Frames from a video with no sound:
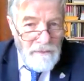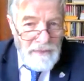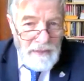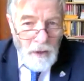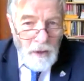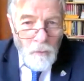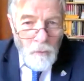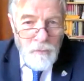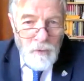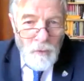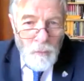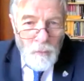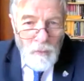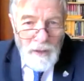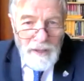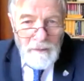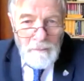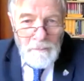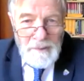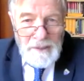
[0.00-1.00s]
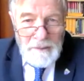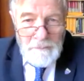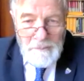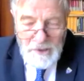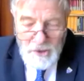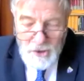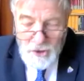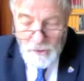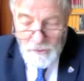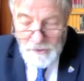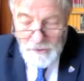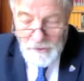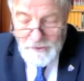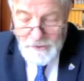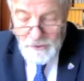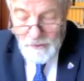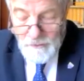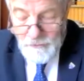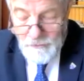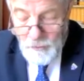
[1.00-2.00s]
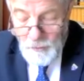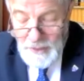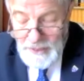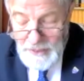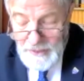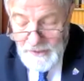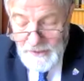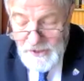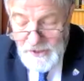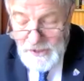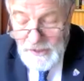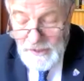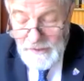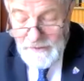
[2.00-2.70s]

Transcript: the overwhelming majority of Greeks